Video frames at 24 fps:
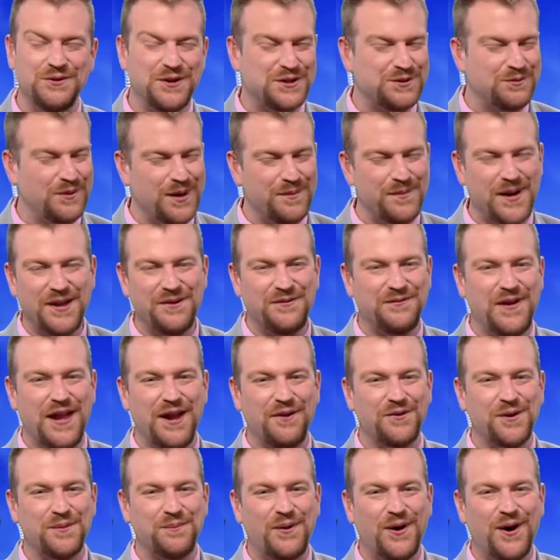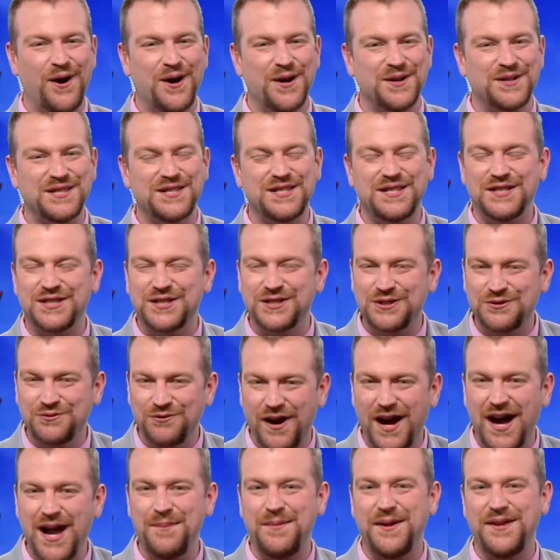It's one of my favorite parts,
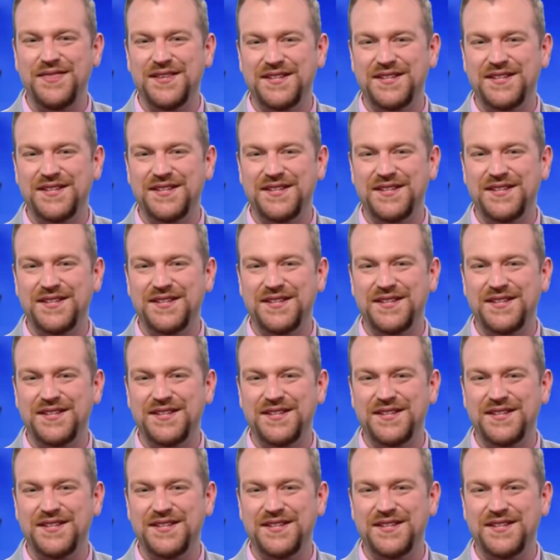describing